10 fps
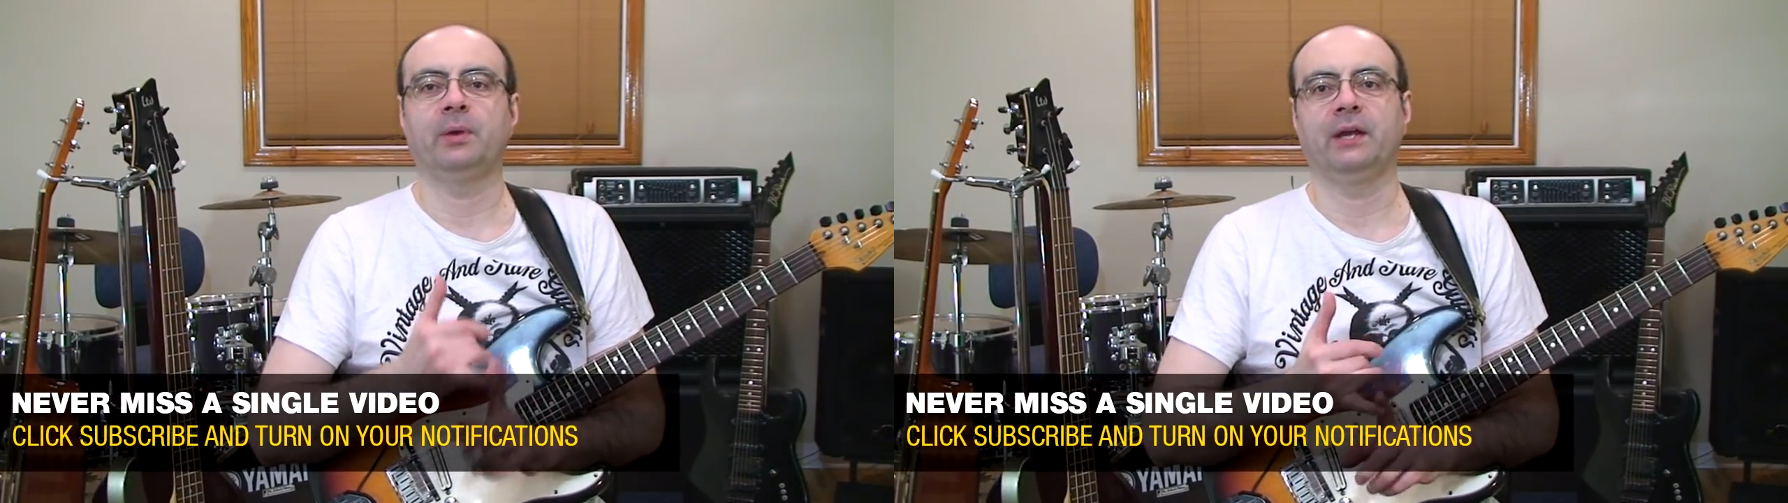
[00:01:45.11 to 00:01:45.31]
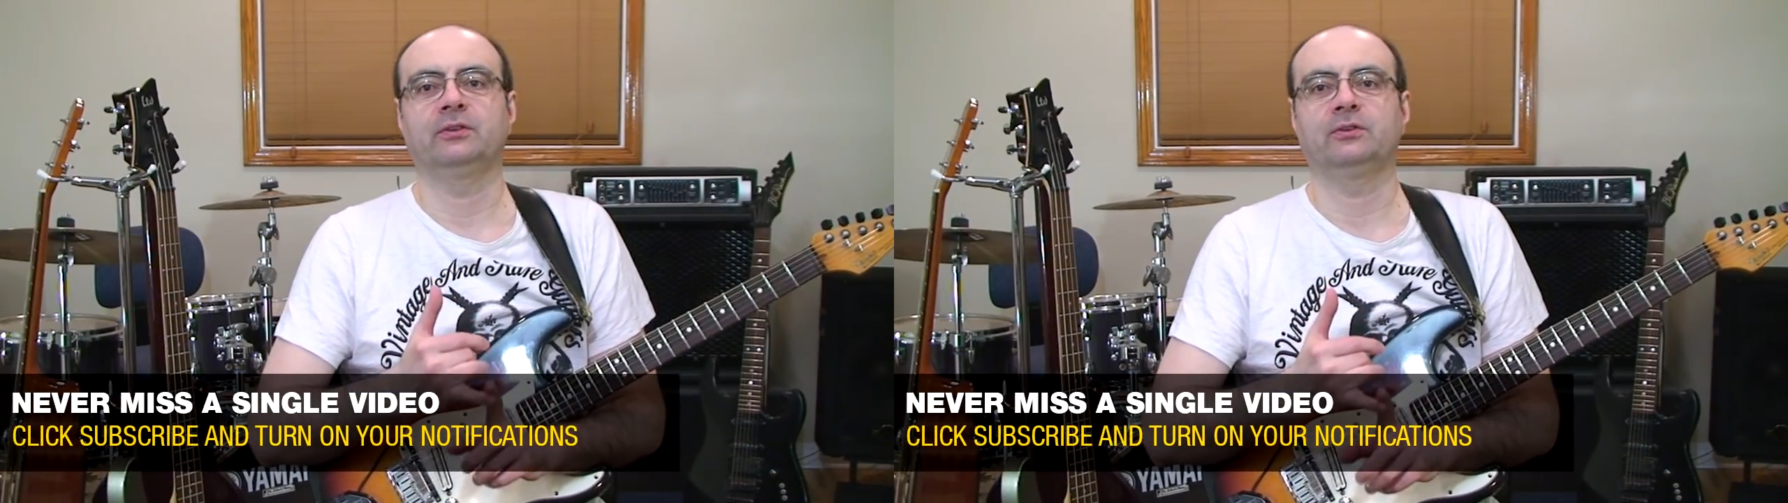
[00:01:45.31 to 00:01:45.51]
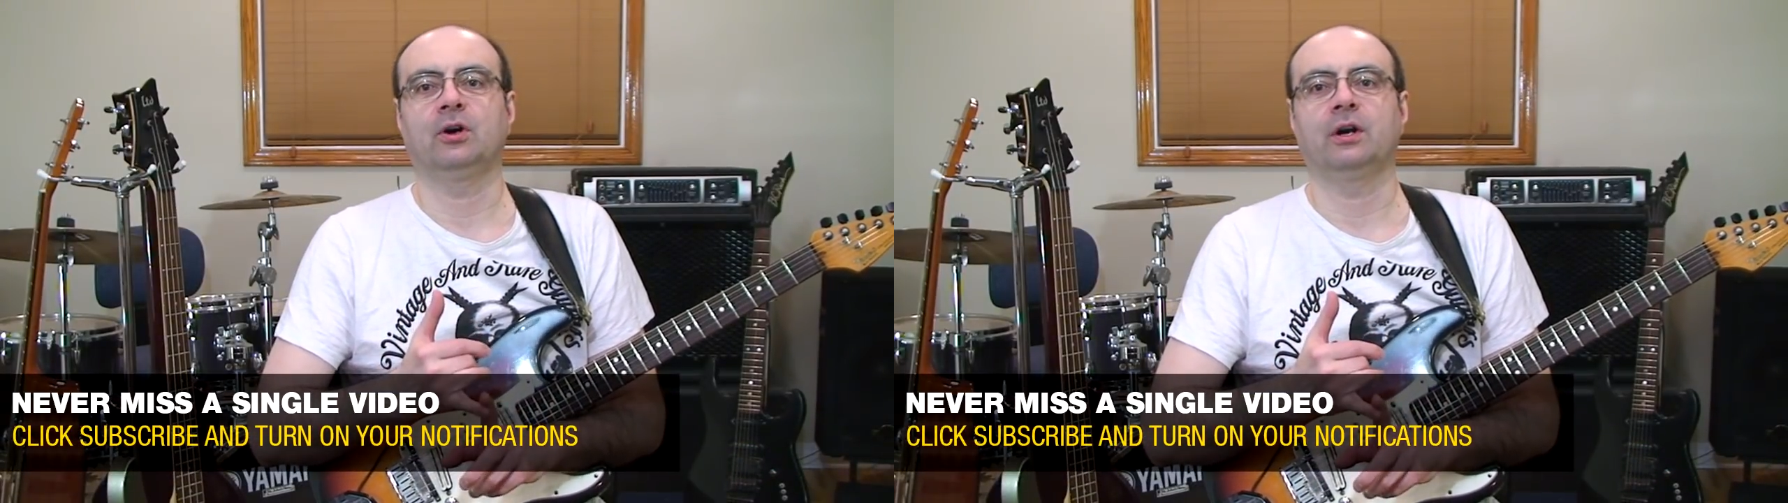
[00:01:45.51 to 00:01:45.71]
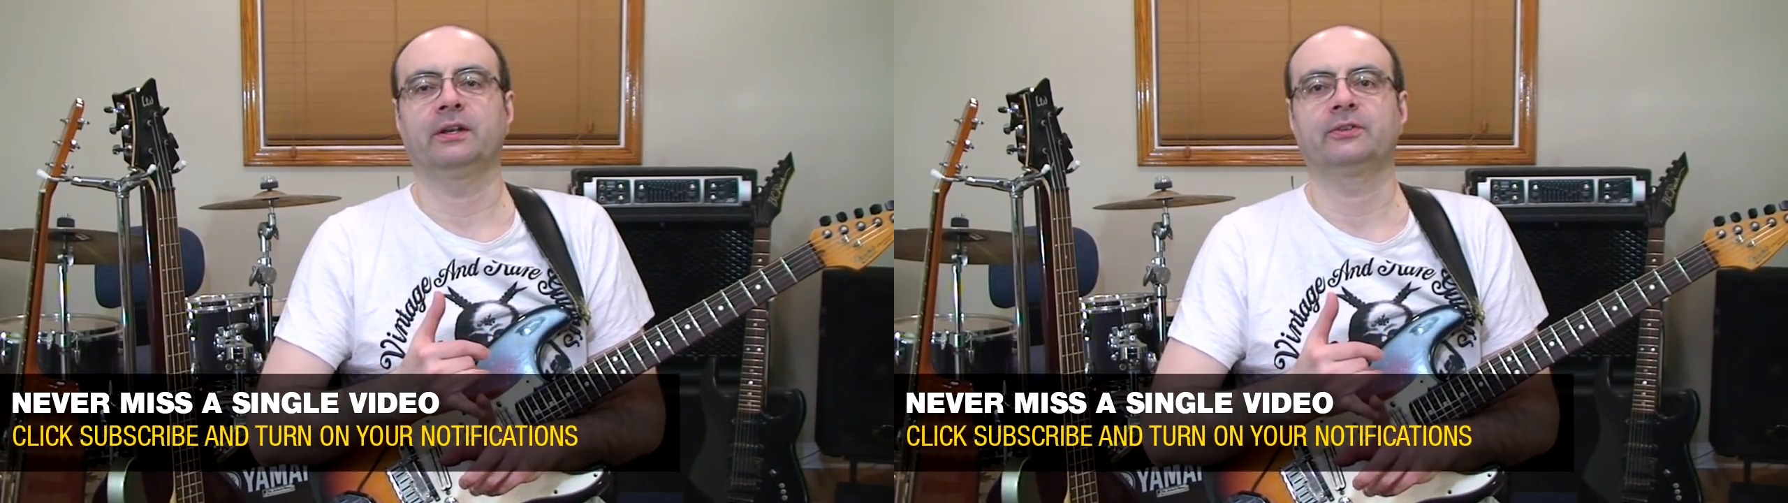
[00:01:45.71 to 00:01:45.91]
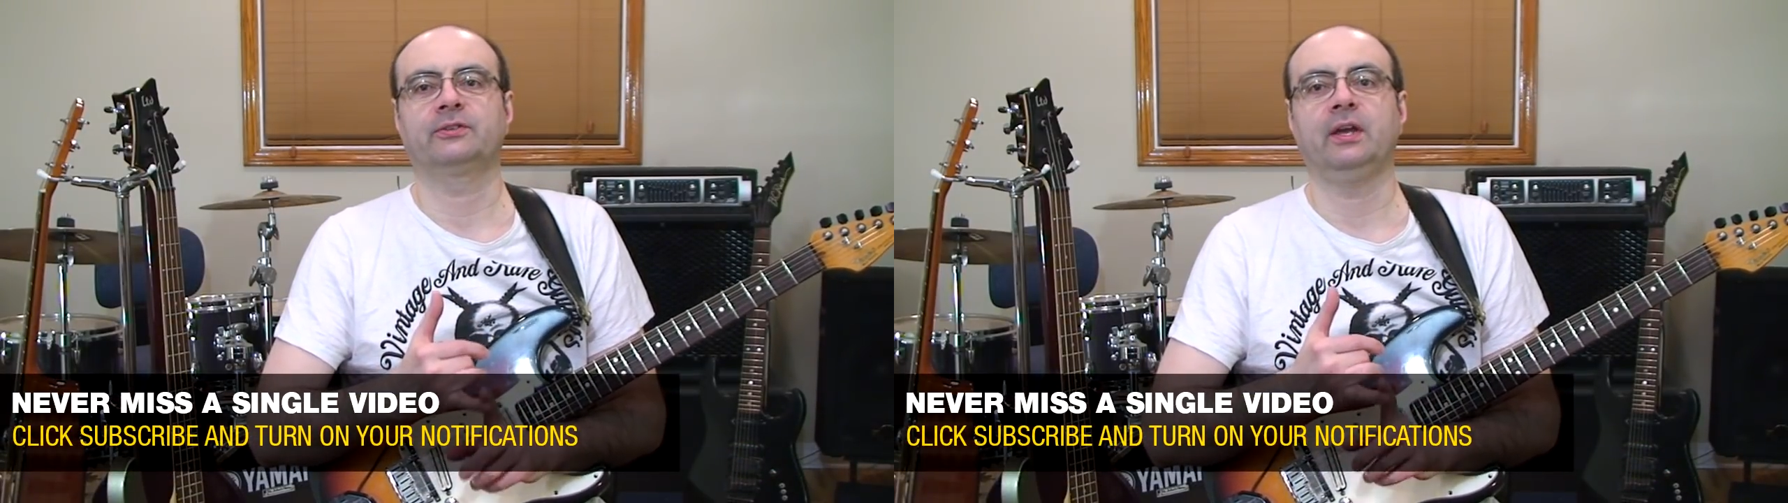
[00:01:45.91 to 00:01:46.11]

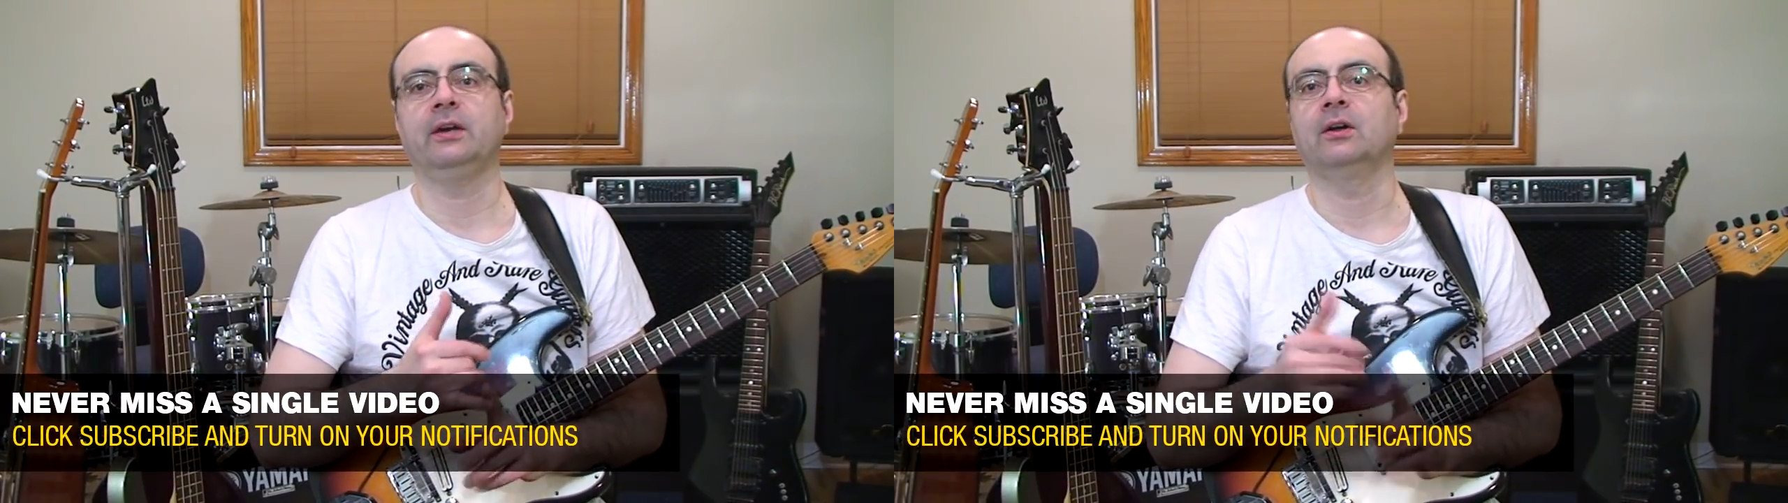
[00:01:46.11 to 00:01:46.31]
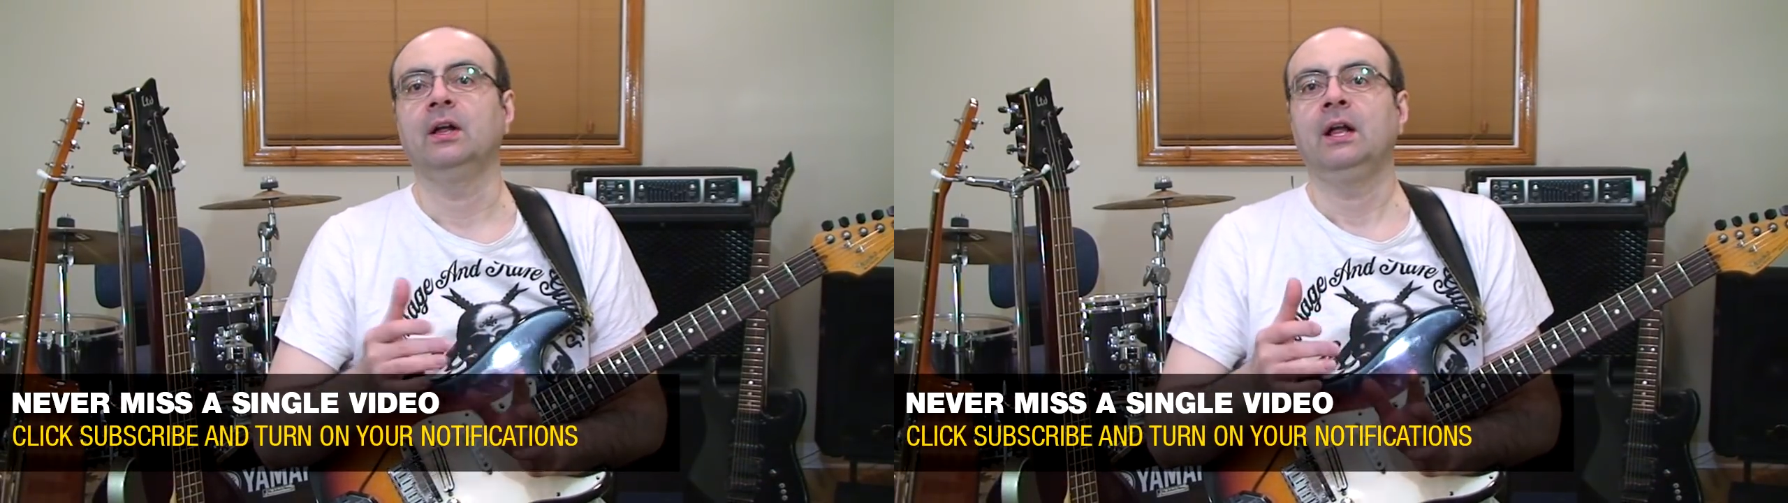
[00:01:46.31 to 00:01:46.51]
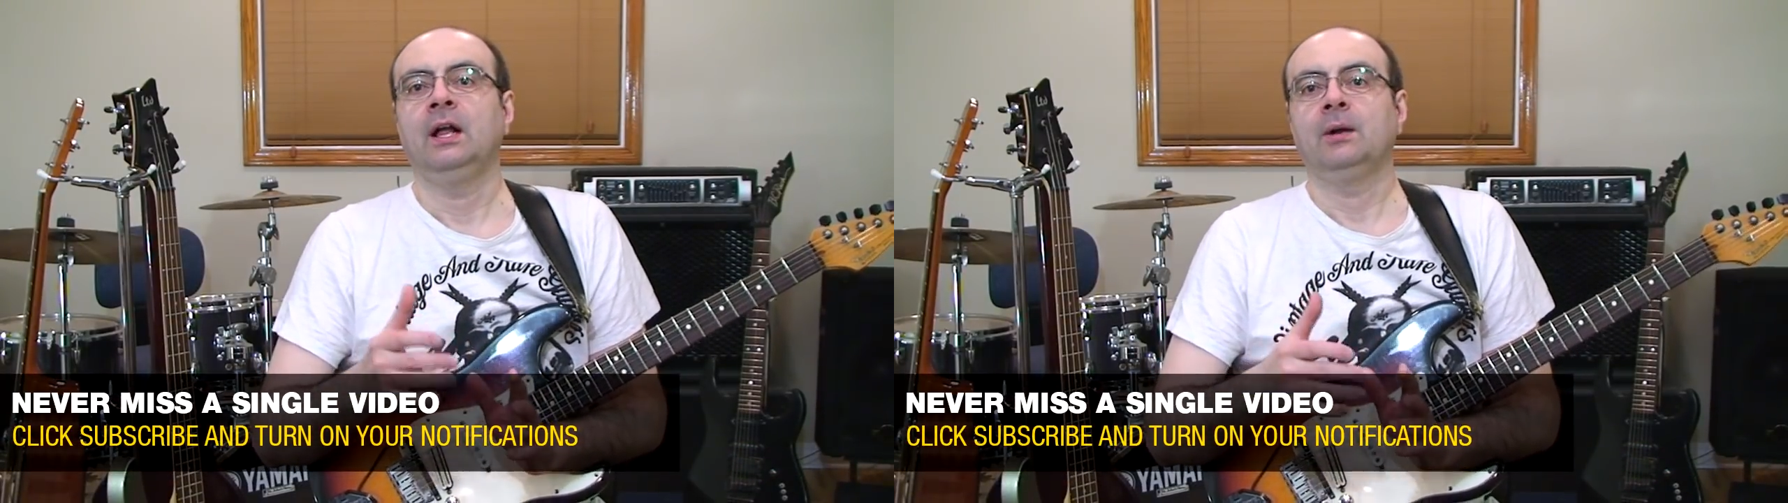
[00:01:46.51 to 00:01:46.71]
pentatonic scale.